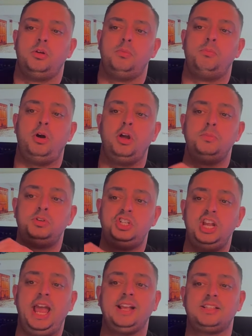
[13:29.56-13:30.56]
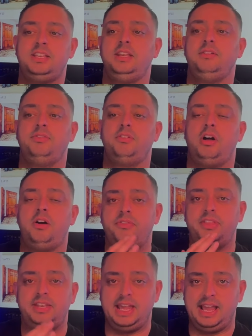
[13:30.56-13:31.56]
My objective of
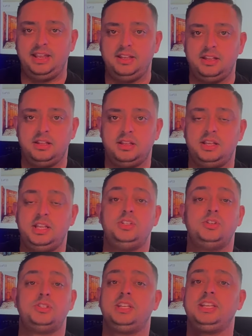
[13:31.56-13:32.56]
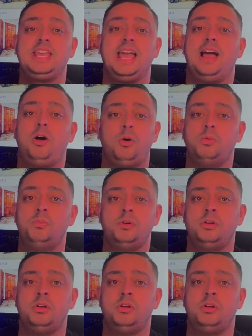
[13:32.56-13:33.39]
the day is just to get home.